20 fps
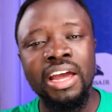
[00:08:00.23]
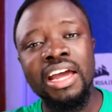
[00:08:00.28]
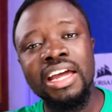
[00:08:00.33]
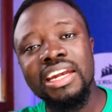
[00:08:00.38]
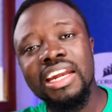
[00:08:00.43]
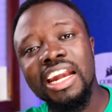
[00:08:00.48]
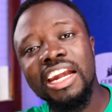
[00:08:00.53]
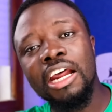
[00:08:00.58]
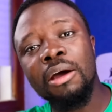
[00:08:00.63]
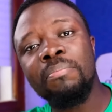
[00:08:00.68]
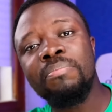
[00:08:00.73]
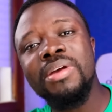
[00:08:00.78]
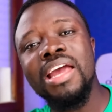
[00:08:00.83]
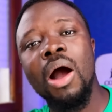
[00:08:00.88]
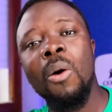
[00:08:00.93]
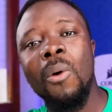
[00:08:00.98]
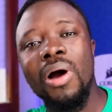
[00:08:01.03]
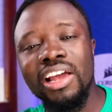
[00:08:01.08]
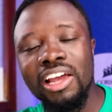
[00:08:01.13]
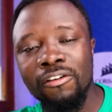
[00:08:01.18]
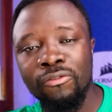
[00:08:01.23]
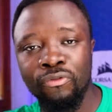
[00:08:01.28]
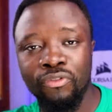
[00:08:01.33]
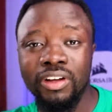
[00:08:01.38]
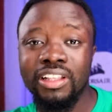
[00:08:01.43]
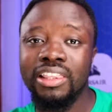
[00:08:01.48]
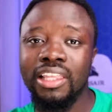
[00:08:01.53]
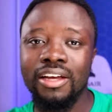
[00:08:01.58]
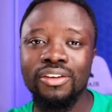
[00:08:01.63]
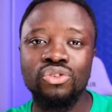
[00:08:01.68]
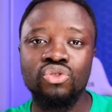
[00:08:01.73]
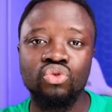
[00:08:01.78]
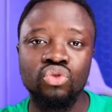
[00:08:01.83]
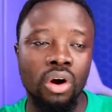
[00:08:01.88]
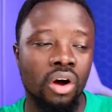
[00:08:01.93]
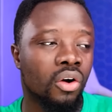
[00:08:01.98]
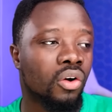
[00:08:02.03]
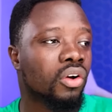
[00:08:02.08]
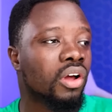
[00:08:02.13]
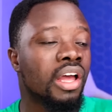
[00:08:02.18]
Let there be a wire fit and
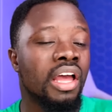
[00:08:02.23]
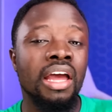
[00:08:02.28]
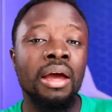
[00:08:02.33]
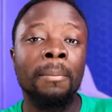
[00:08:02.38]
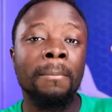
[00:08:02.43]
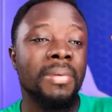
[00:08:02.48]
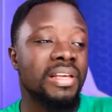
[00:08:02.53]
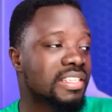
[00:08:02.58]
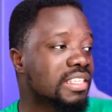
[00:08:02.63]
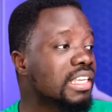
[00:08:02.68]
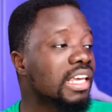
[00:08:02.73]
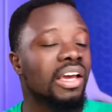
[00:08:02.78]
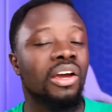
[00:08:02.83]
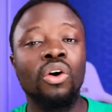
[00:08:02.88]
strong. Me say,